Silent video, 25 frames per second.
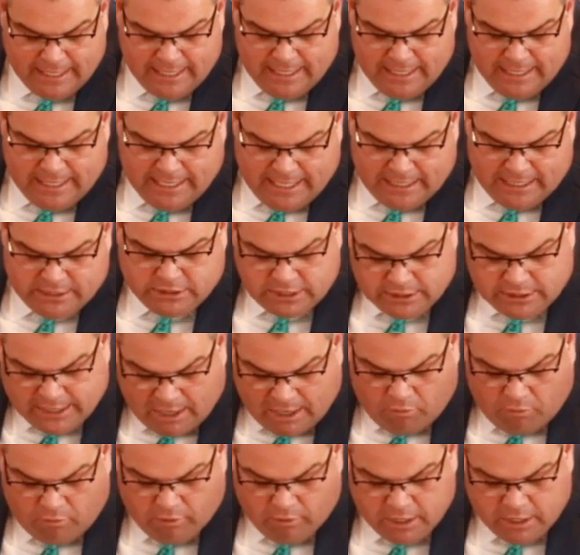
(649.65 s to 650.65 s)
He says, I
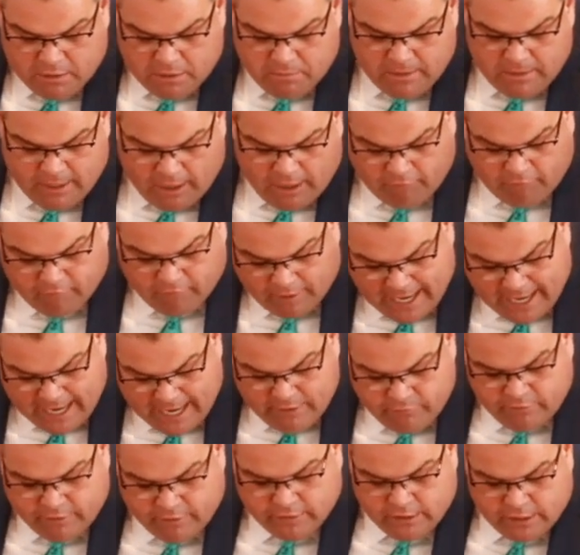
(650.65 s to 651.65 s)
want it to be overlaid
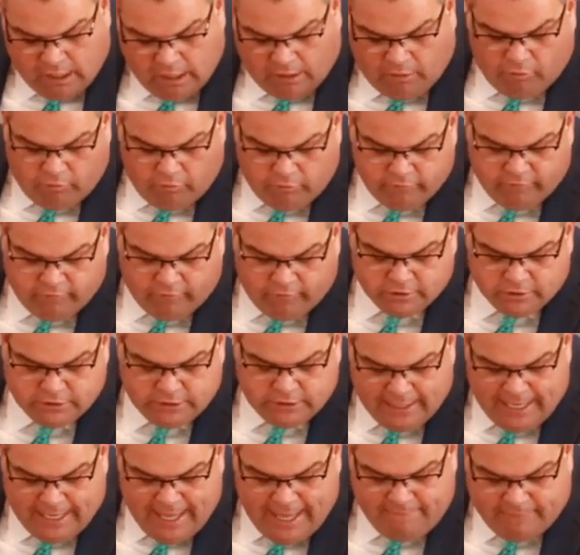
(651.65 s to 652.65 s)
with gold, verse
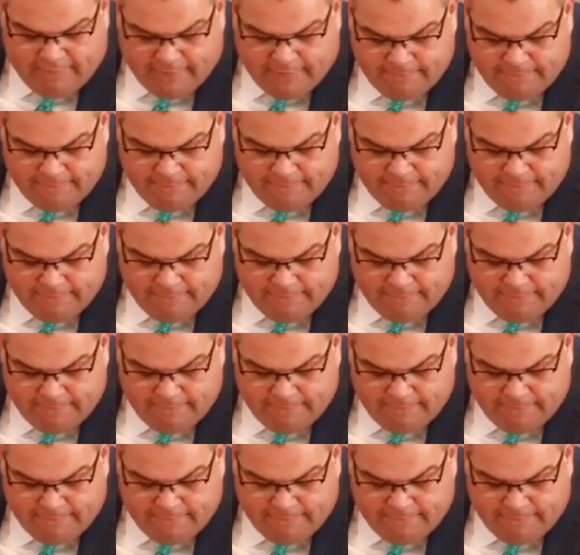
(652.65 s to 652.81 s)
11